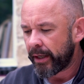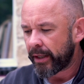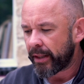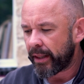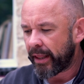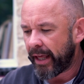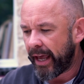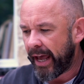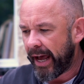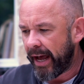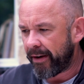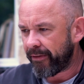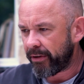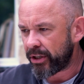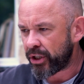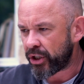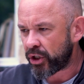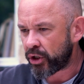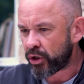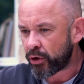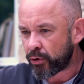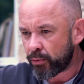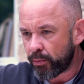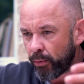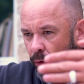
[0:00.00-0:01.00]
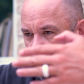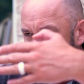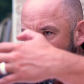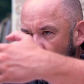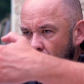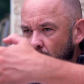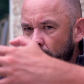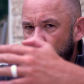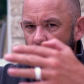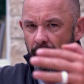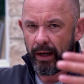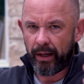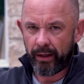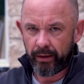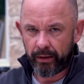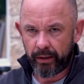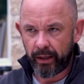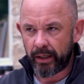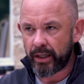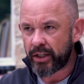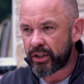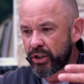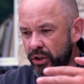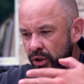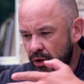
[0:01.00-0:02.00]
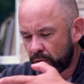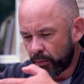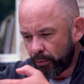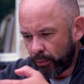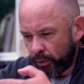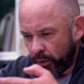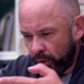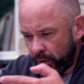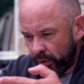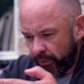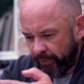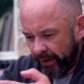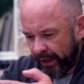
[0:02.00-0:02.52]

They have a small world in a small,